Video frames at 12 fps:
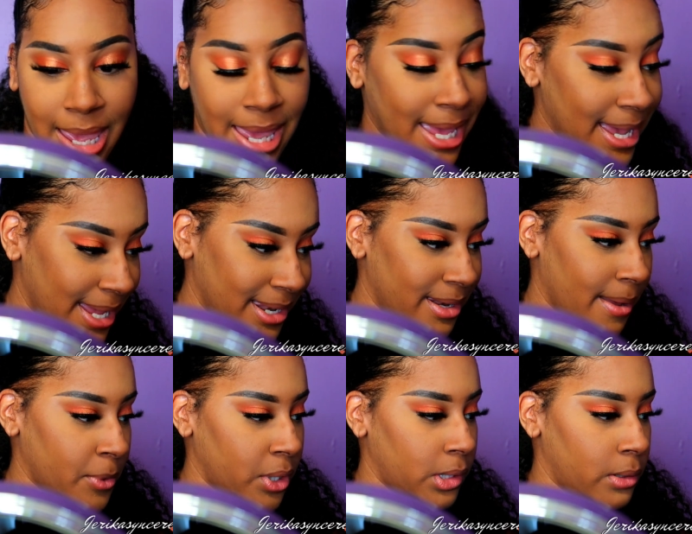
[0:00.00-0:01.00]
and
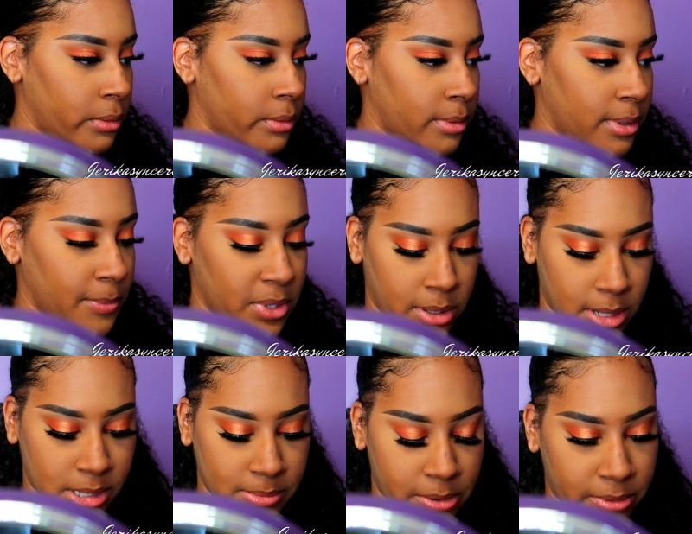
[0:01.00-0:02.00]
I'm going to go with the
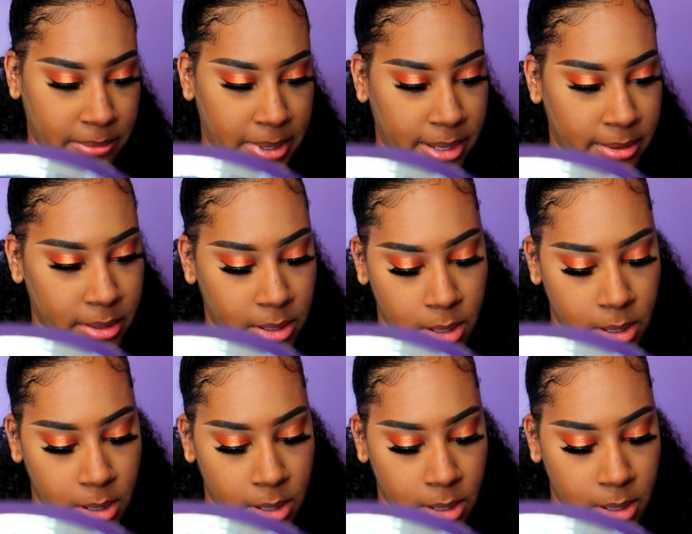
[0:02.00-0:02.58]
Itsmyrayeraye.